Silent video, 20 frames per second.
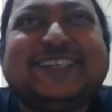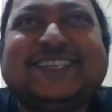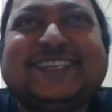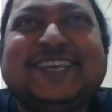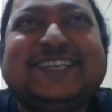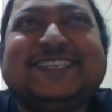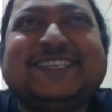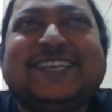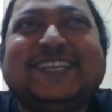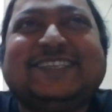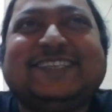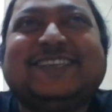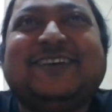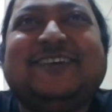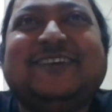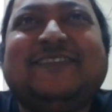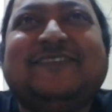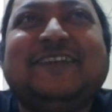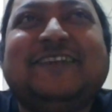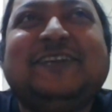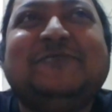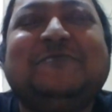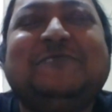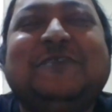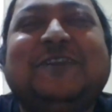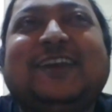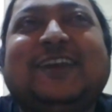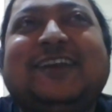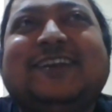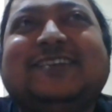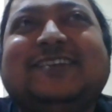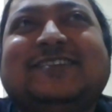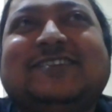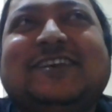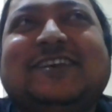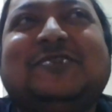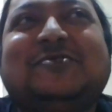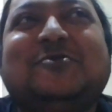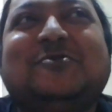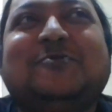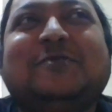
it's a very precarious state